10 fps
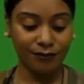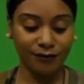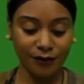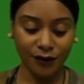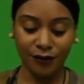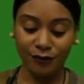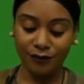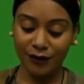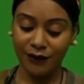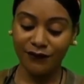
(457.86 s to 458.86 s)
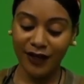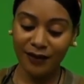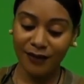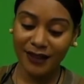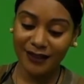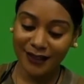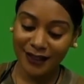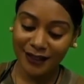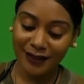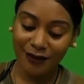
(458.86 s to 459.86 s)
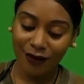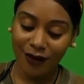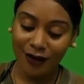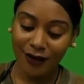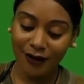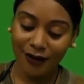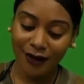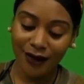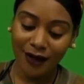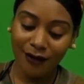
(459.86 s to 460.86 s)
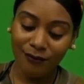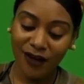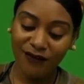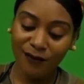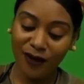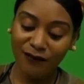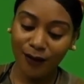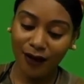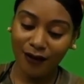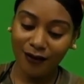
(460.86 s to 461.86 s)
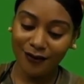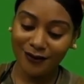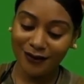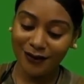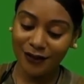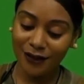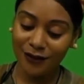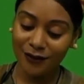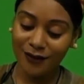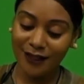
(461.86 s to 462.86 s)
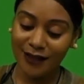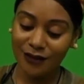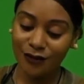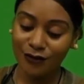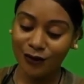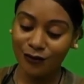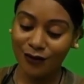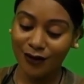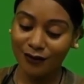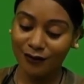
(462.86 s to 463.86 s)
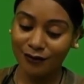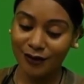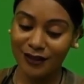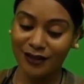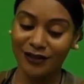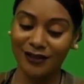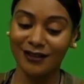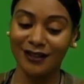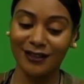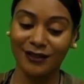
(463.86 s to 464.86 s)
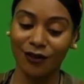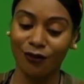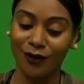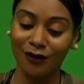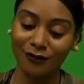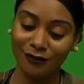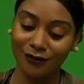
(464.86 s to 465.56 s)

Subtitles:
little confetti pieces or puff balls, you can use that too as well because it just sticks so well.